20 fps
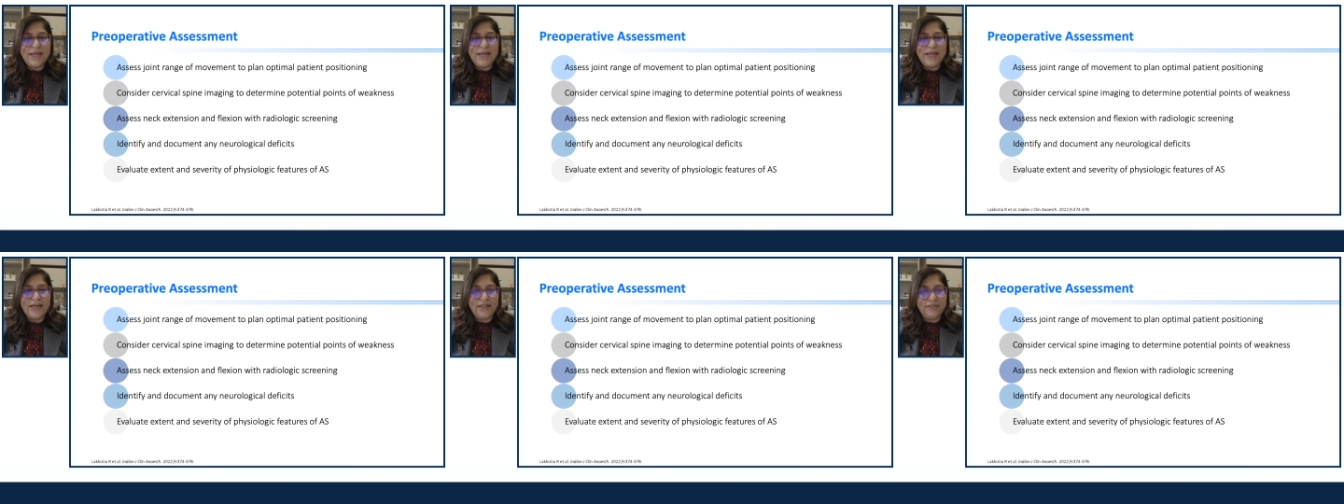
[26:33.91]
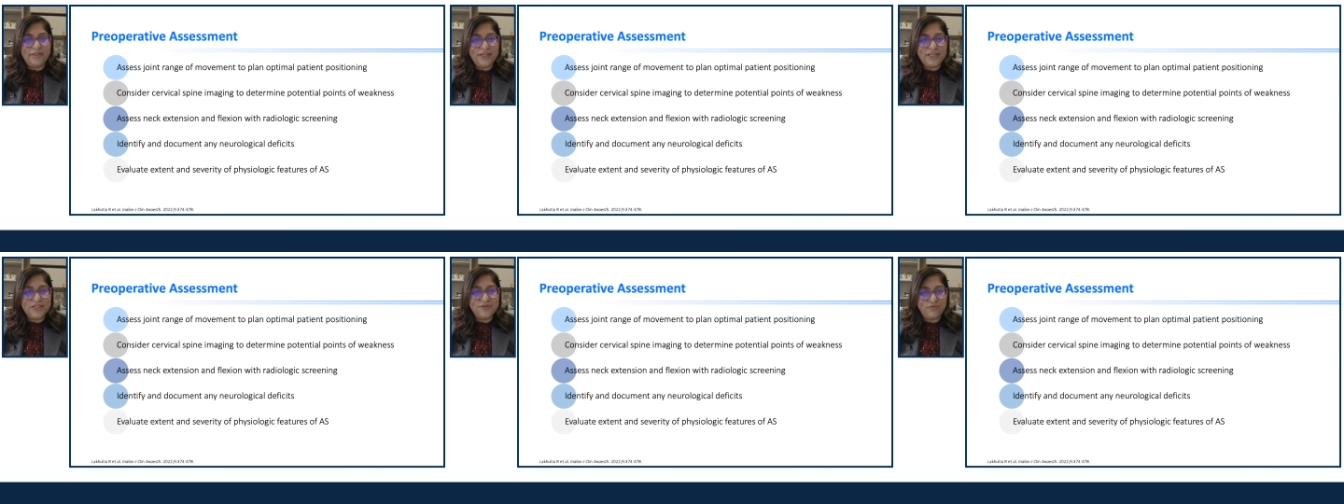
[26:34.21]

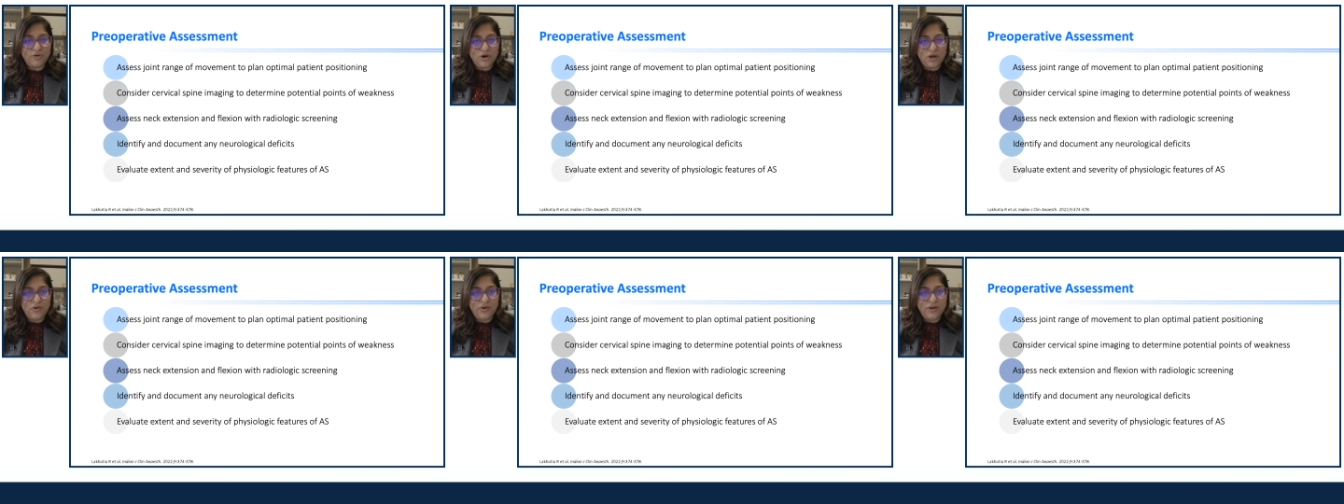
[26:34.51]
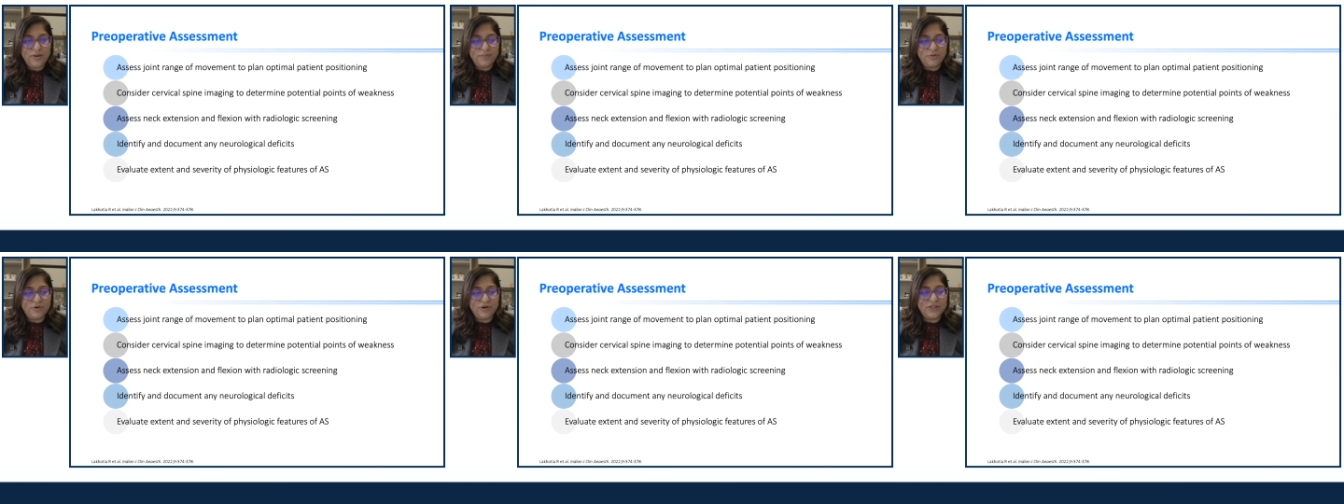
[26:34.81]
and these
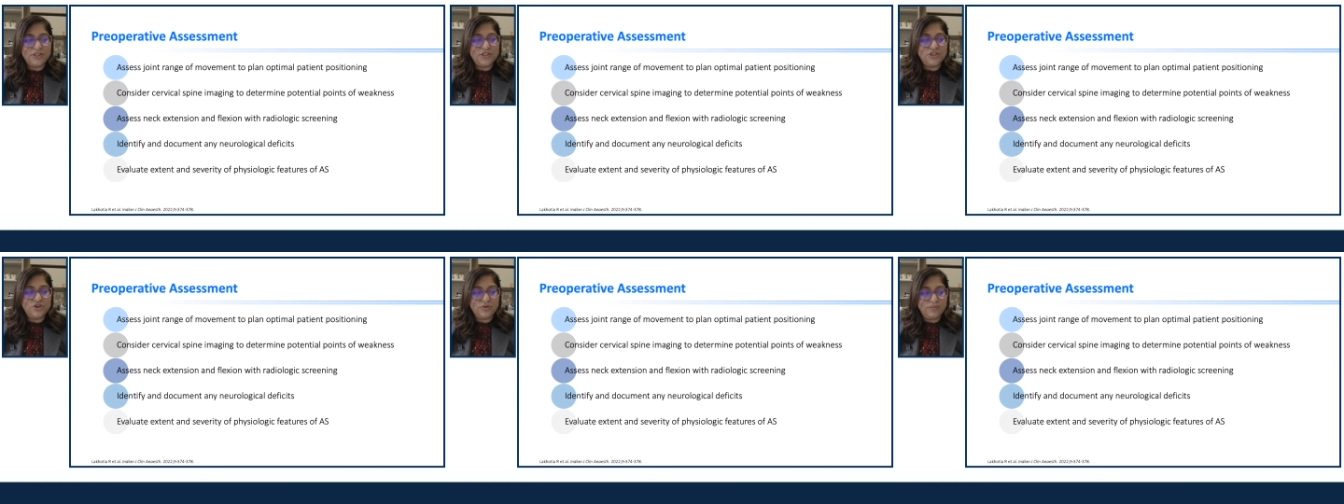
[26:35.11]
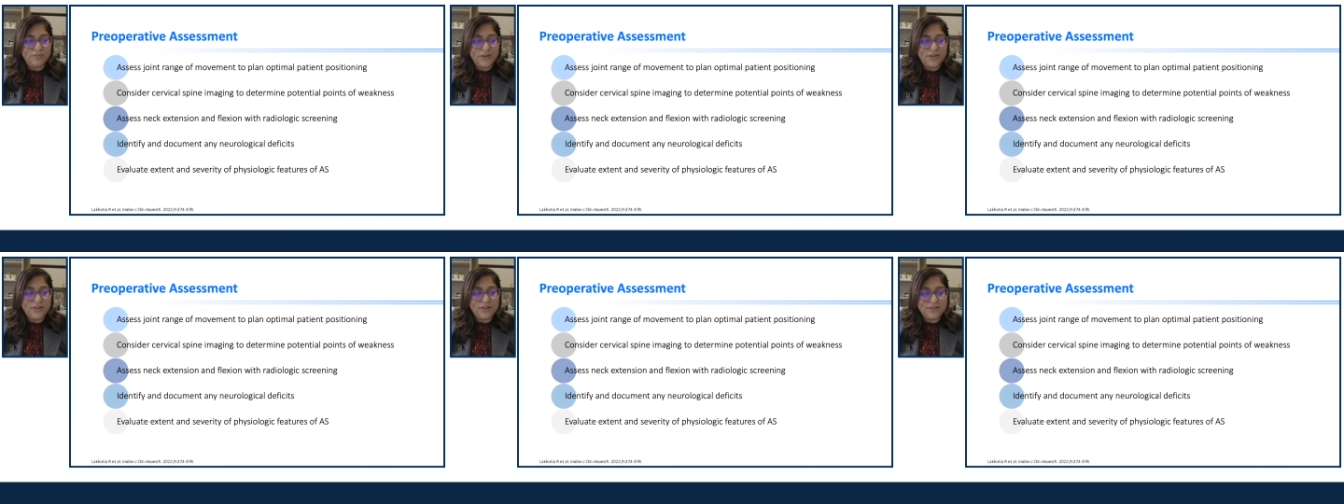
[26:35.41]
following points should
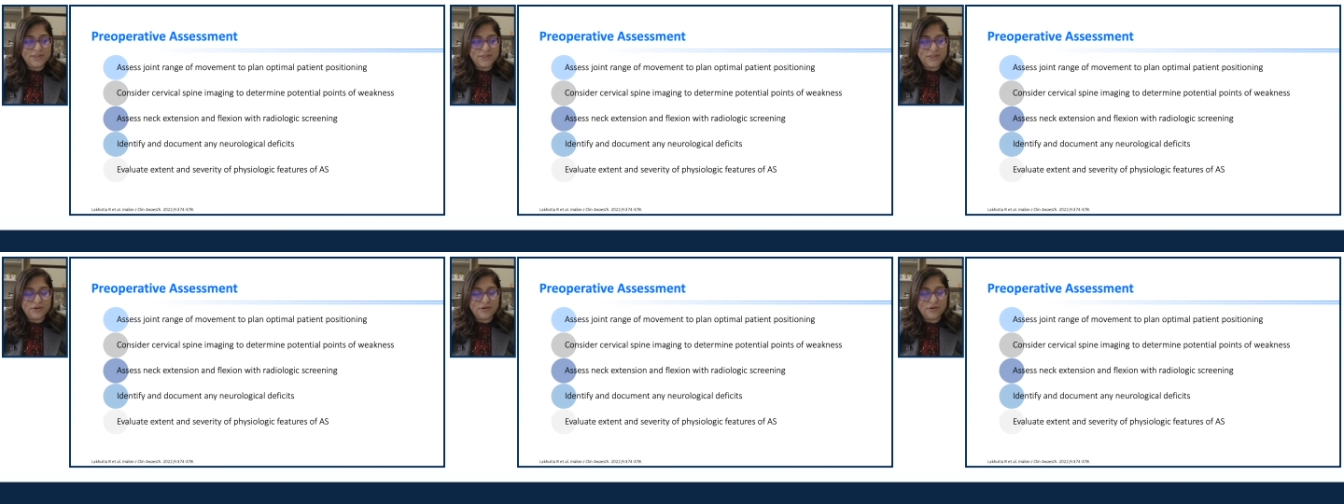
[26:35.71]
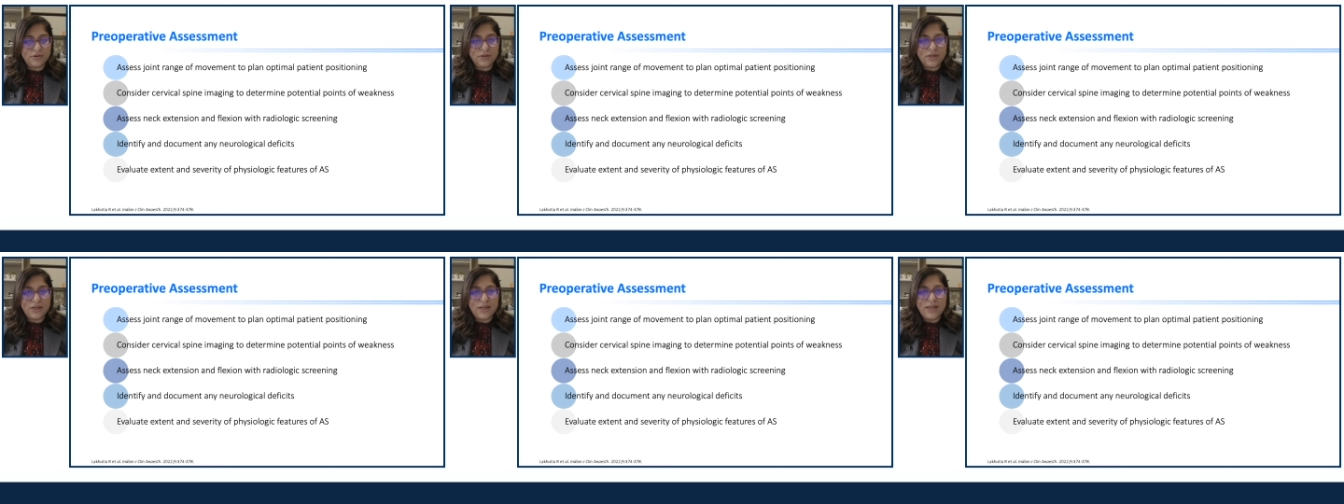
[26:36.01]
be
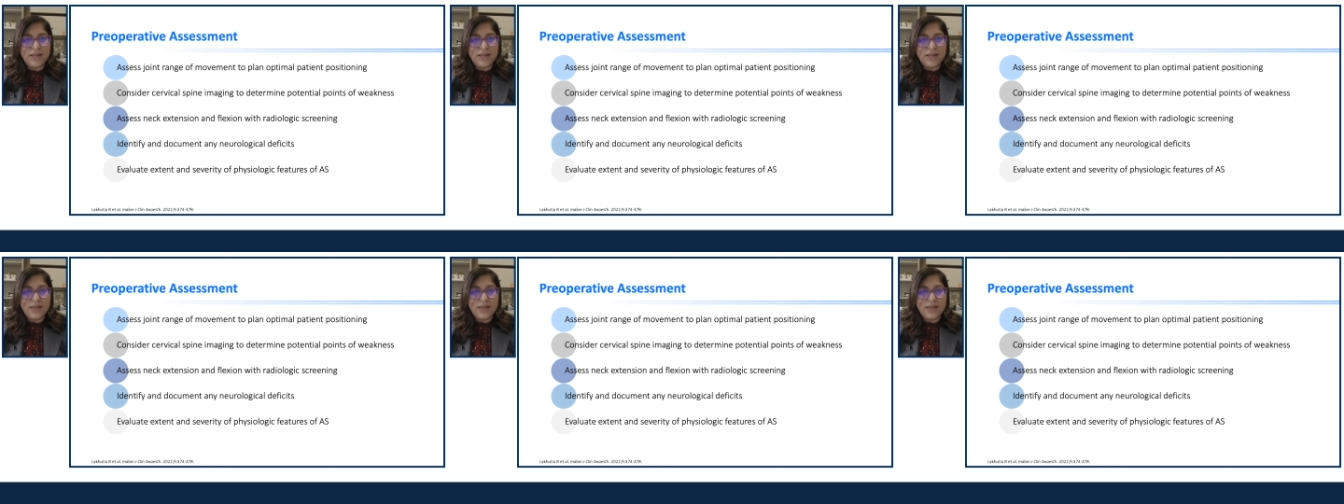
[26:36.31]
considered.